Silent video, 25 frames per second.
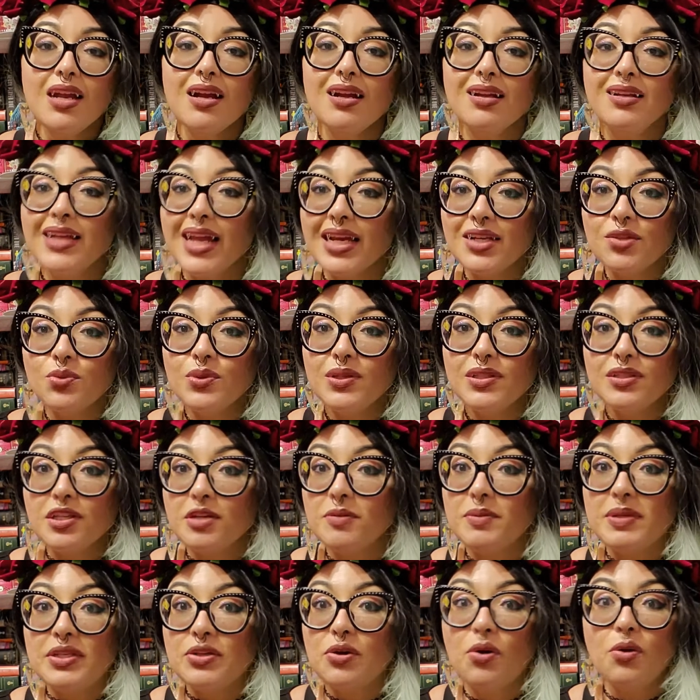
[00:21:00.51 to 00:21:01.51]
Next week's going
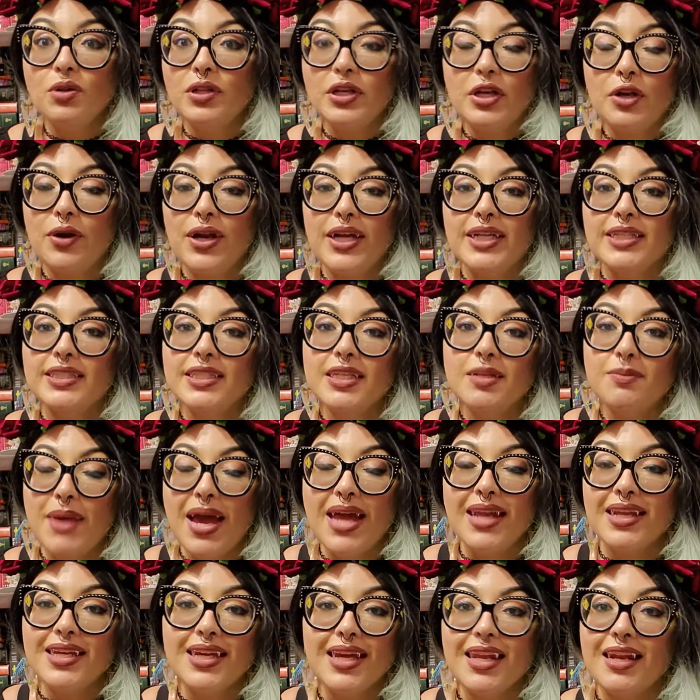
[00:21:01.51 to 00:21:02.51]
to be totally crazy and
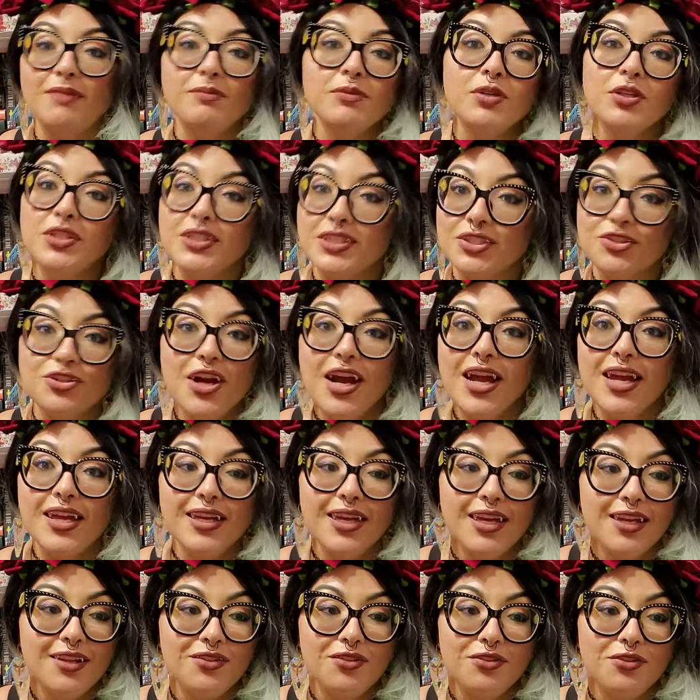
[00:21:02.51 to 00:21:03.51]
manic, and I'm going to try and
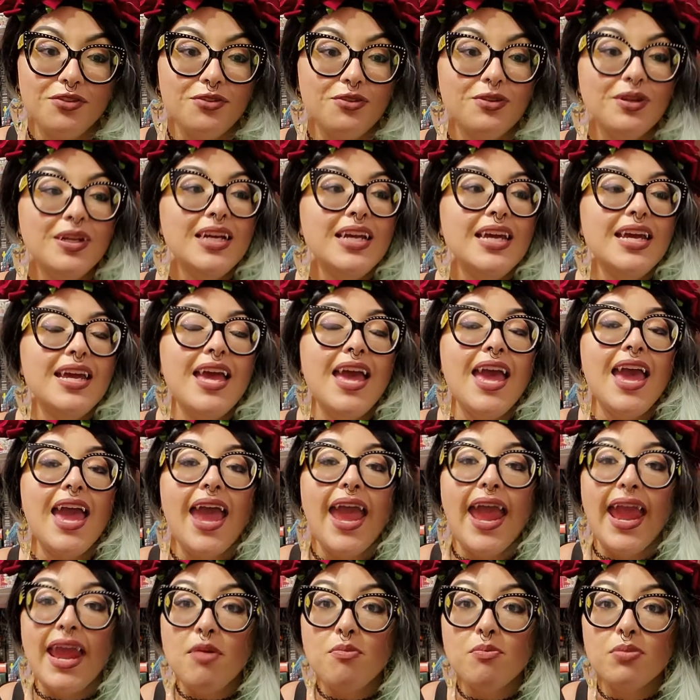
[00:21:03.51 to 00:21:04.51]
get through
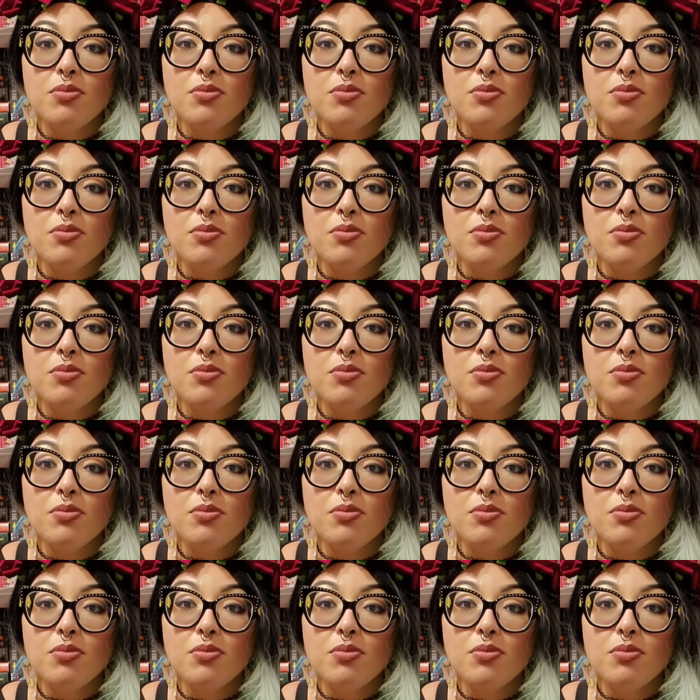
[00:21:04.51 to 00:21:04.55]
8